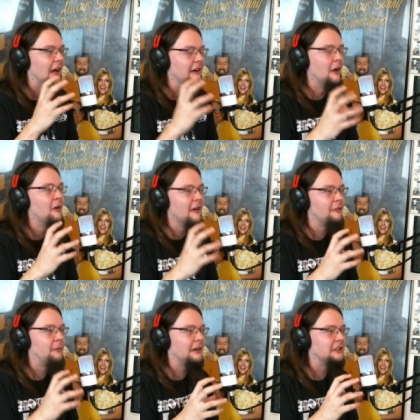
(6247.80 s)
know enough
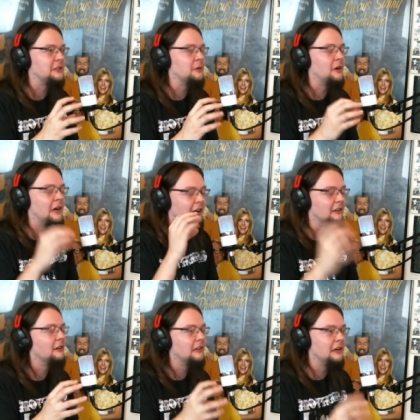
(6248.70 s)
about the story. I
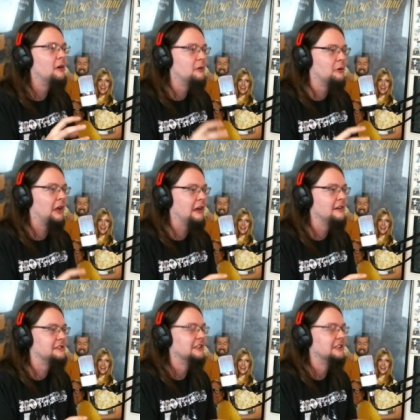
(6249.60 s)
clearly know who he is.